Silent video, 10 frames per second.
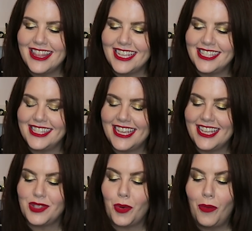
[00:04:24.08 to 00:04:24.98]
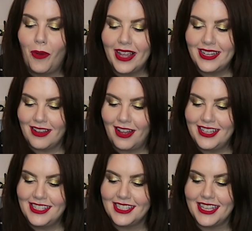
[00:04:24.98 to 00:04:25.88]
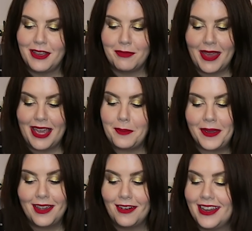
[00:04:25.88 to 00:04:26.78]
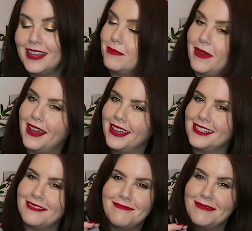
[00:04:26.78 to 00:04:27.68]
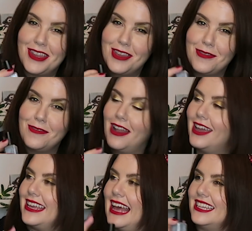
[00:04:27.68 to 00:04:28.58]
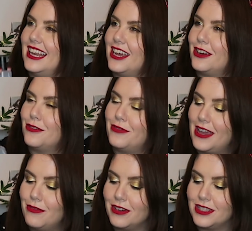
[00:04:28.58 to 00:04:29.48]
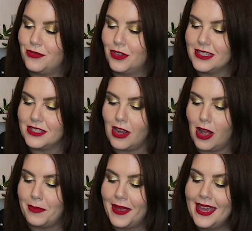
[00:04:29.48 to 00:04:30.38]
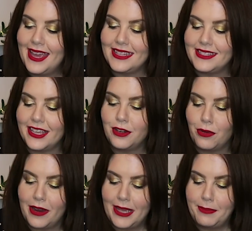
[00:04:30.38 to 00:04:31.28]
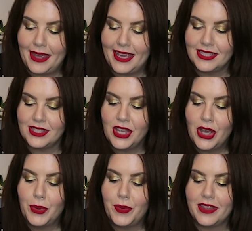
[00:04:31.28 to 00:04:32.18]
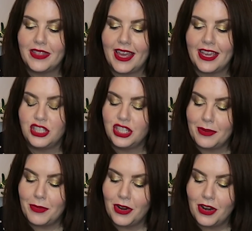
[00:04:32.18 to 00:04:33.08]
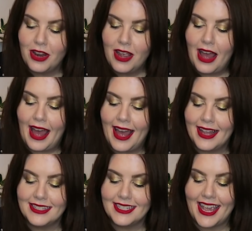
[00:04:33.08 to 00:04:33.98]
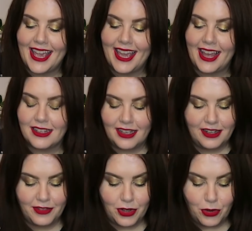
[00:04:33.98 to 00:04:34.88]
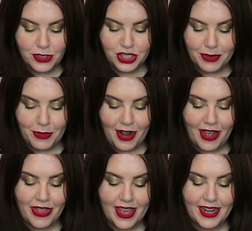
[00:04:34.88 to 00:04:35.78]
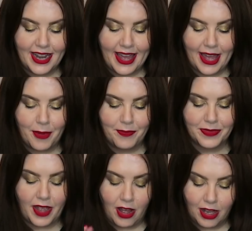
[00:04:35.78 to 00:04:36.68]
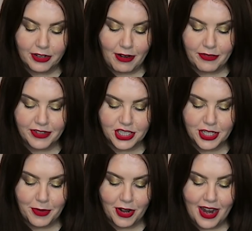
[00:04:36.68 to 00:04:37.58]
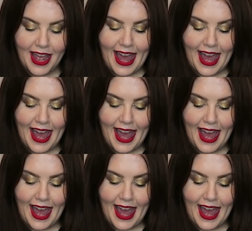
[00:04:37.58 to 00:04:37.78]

This is White Night. It may appear in my new like Caddy Lacquer favorites full stop. It's a grey base with a shimmer and a kind of a gold shimmer, and then a holographic shimmer,